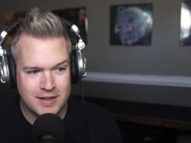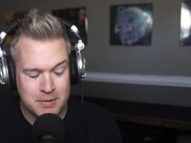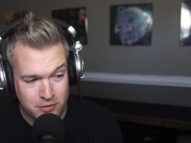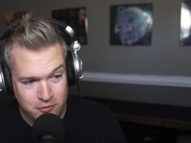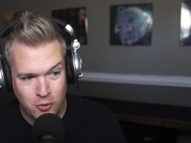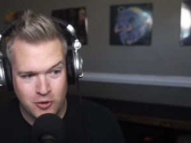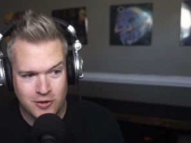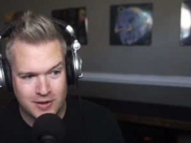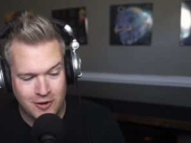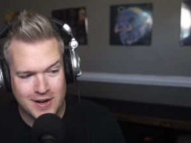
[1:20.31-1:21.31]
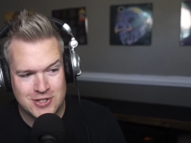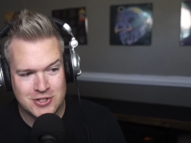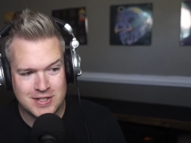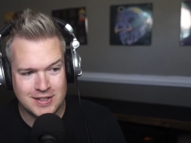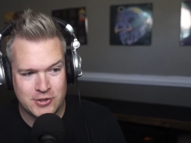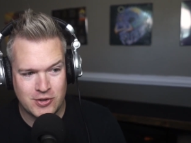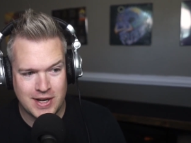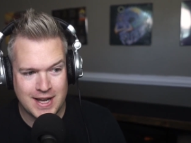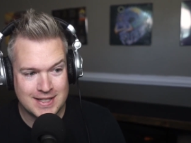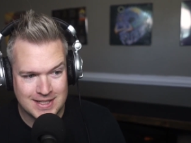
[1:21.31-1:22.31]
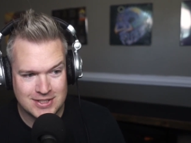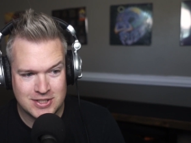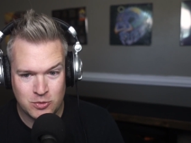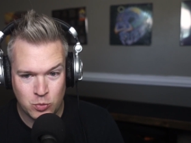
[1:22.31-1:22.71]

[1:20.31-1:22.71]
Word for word: and before our agency Electric Eye existed,